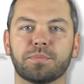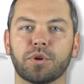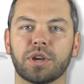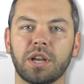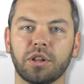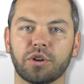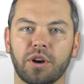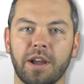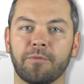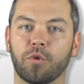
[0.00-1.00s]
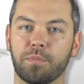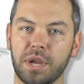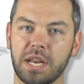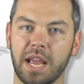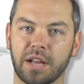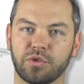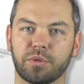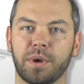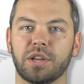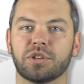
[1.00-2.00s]
per kilogram for pediatric
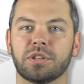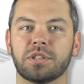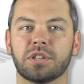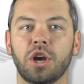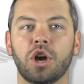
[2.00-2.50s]
patients